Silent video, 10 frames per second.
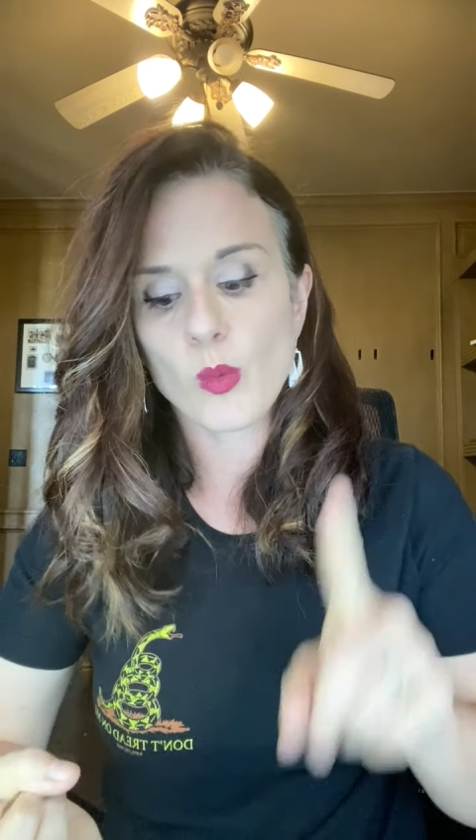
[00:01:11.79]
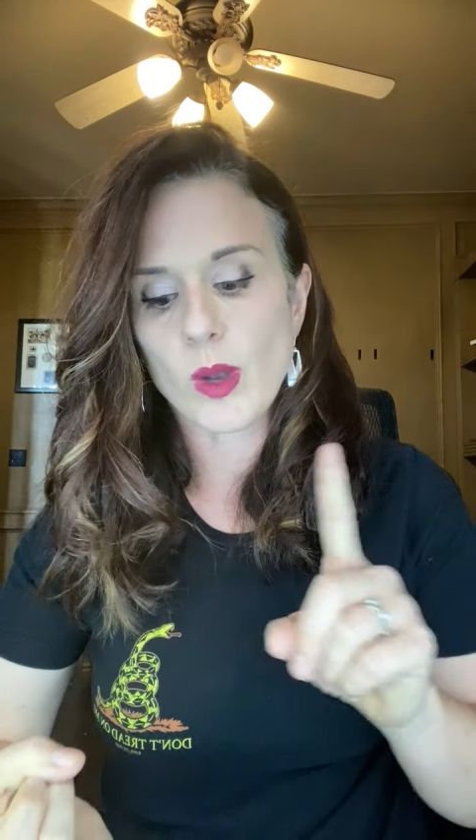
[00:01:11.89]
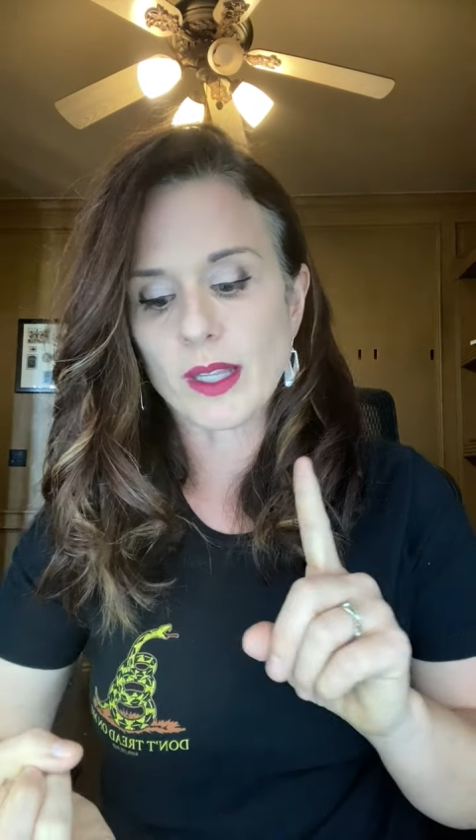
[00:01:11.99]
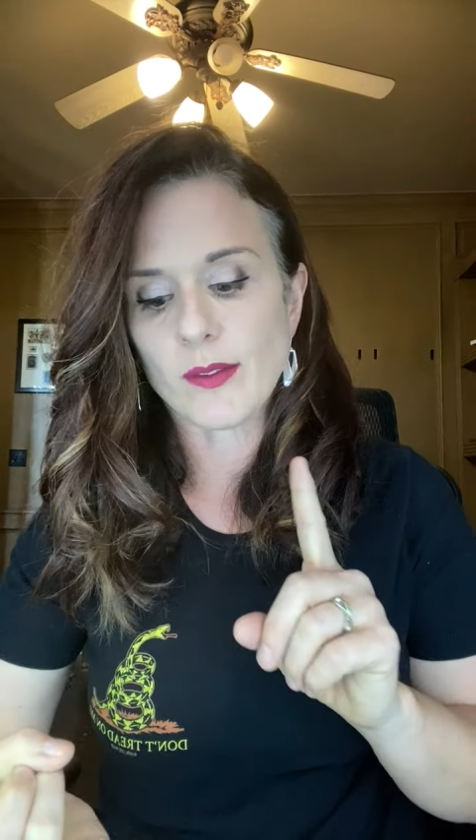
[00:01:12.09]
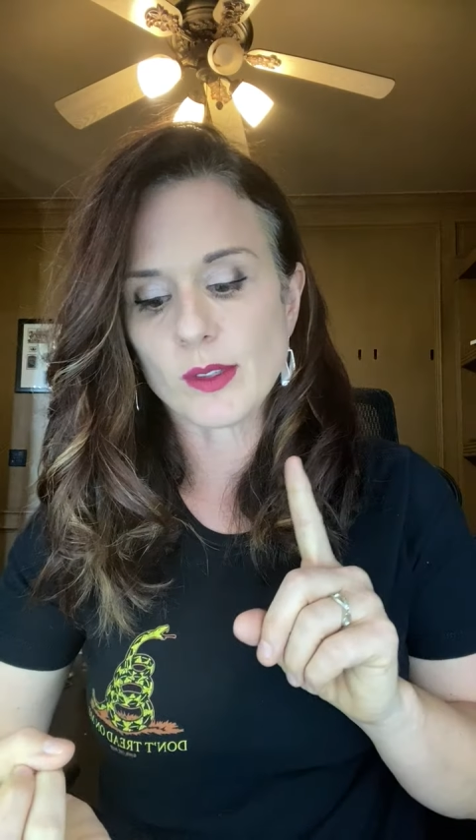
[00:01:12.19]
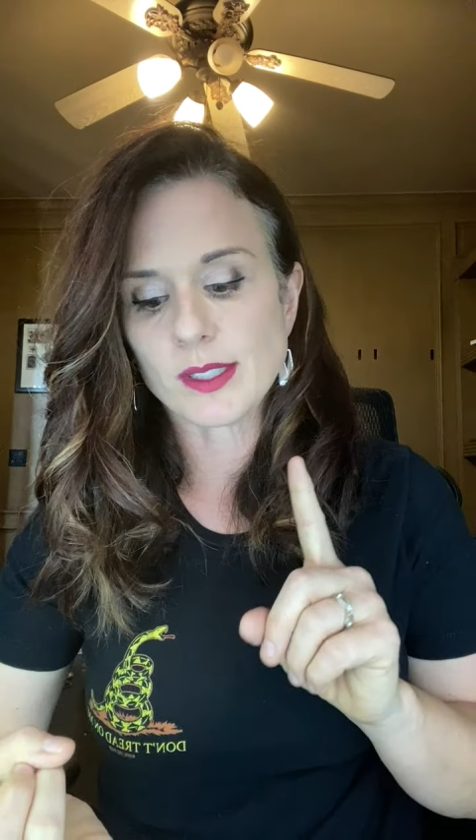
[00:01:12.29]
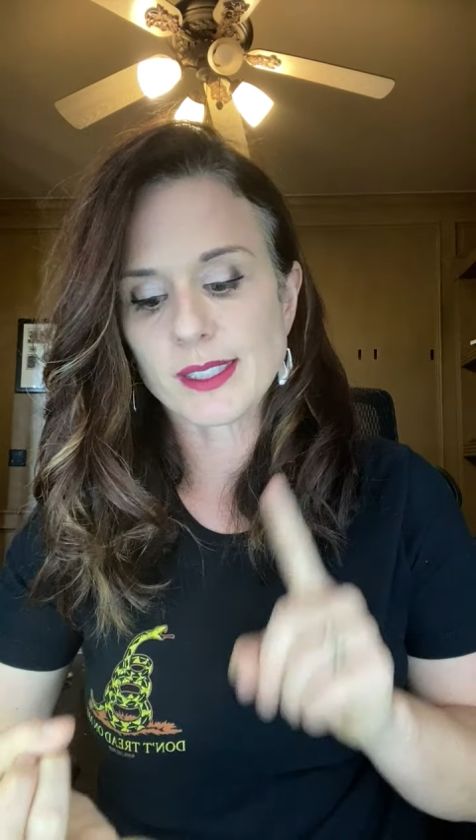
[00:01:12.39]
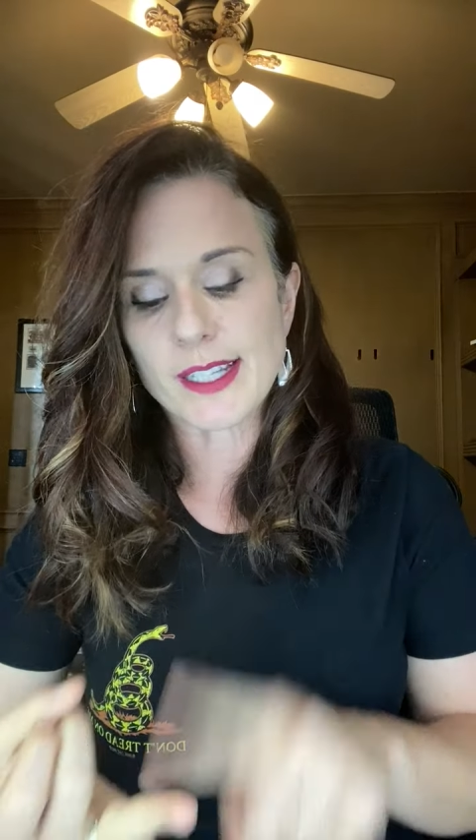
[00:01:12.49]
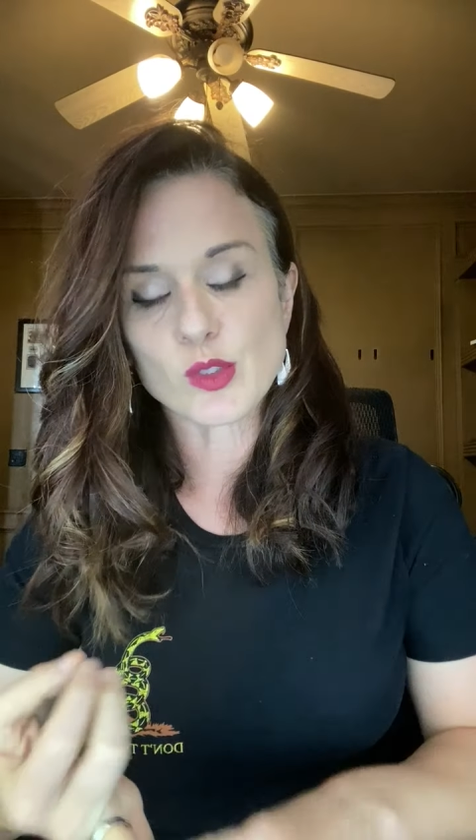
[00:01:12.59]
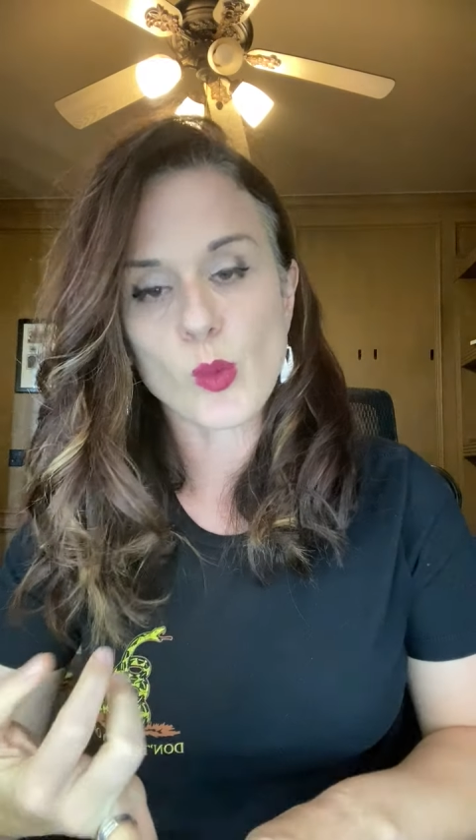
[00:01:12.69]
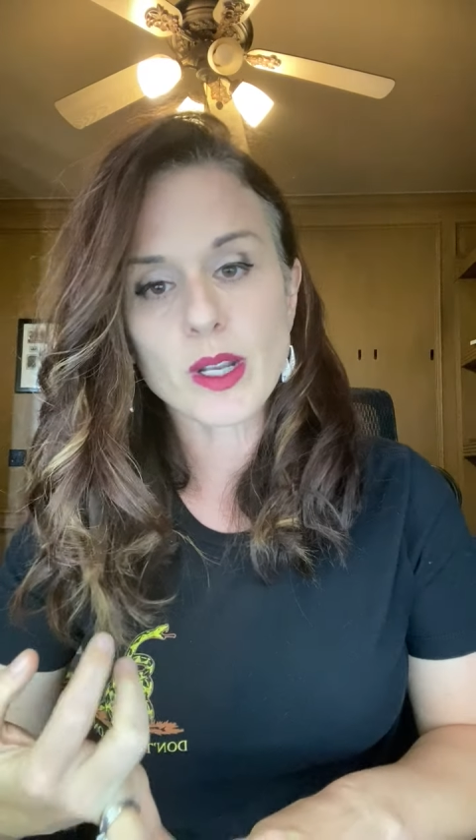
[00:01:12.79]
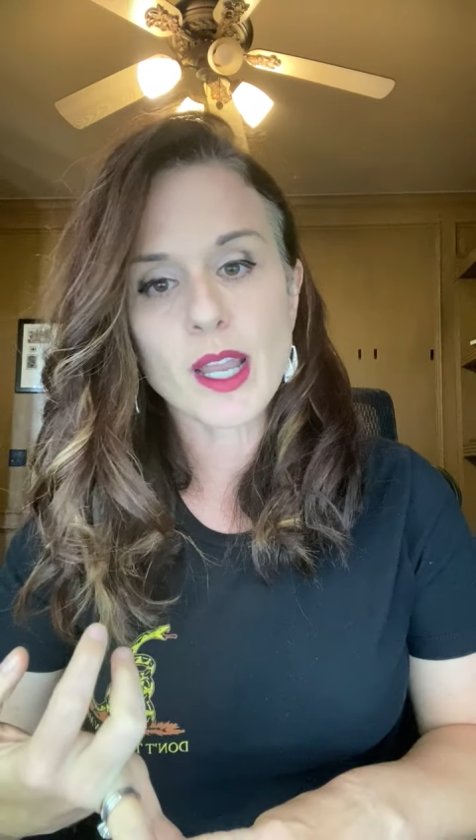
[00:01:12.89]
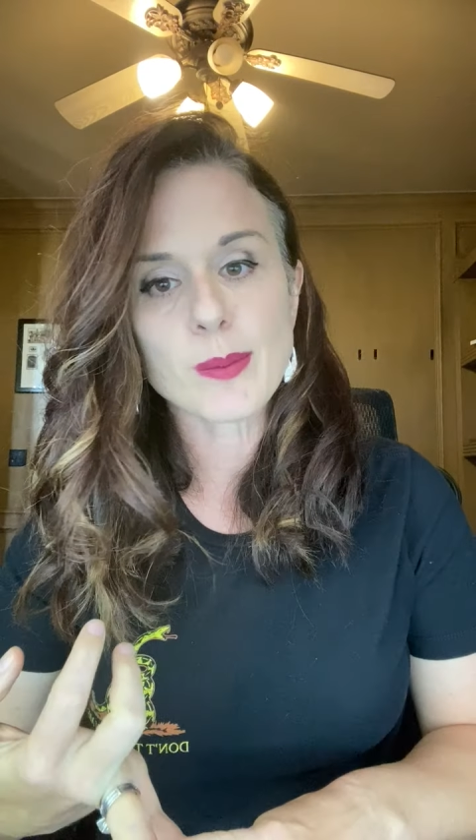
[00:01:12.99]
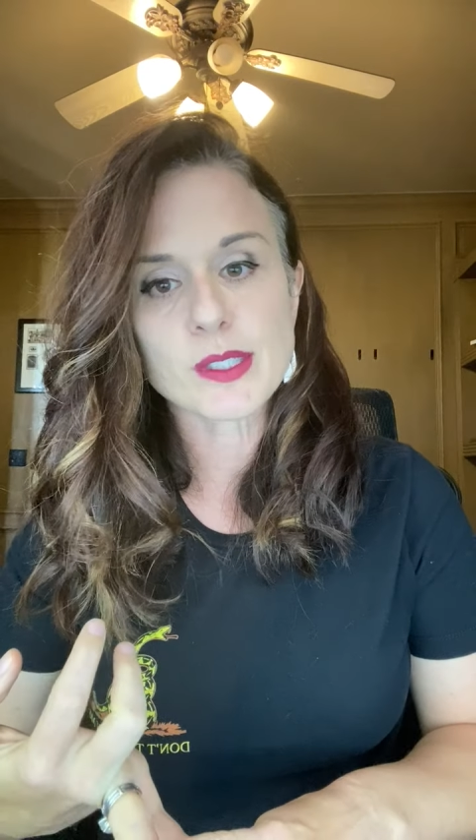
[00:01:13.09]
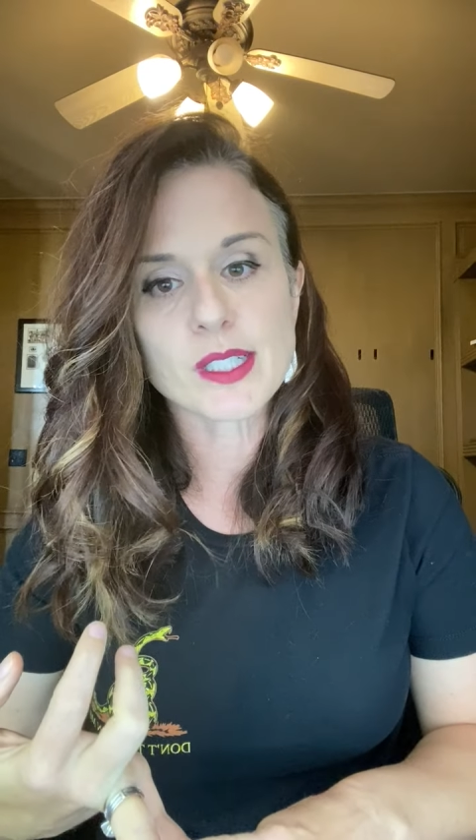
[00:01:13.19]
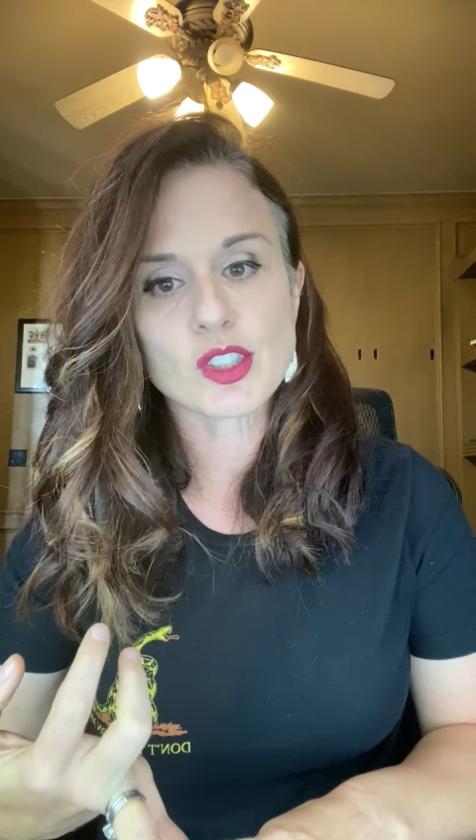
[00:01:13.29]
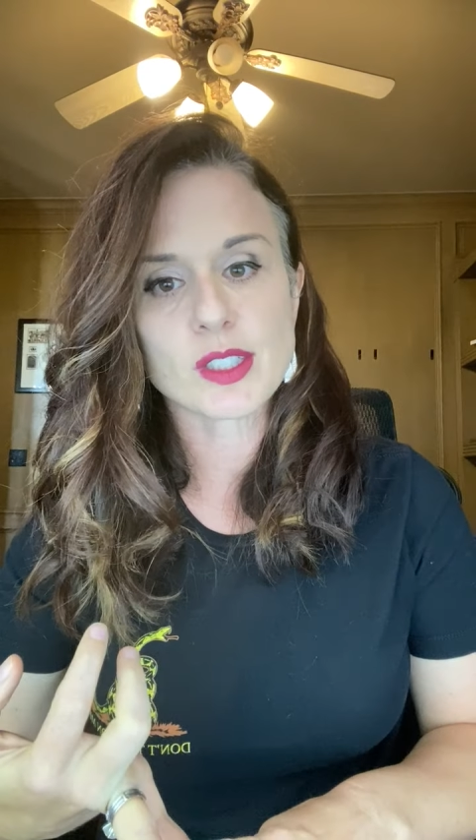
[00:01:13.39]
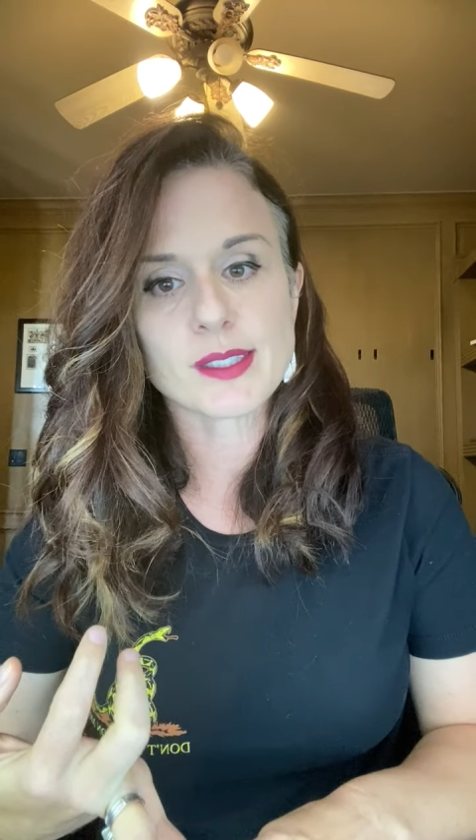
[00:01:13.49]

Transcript: what levels stage 1 hypertension